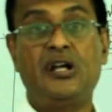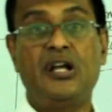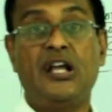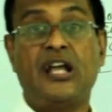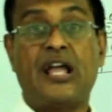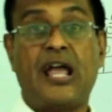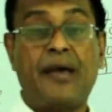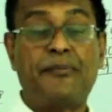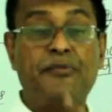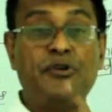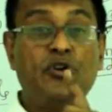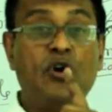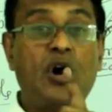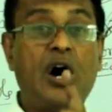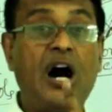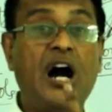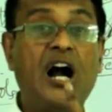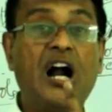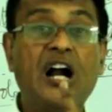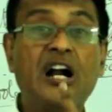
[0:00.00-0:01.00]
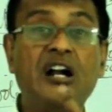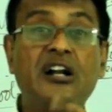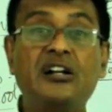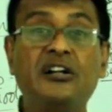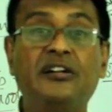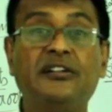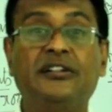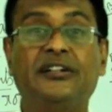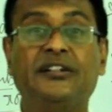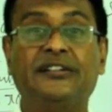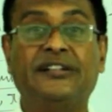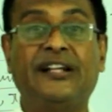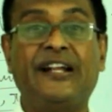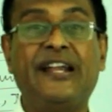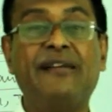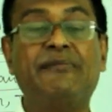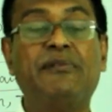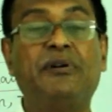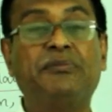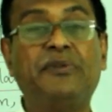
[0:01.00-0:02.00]
Have you heard the
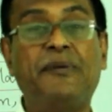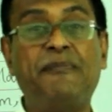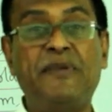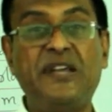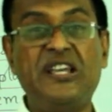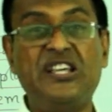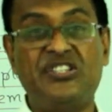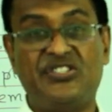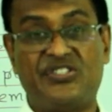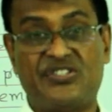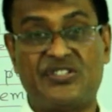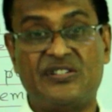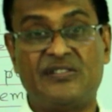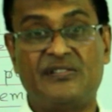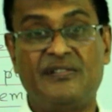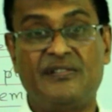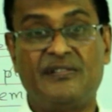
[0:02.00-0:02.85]
name of the bees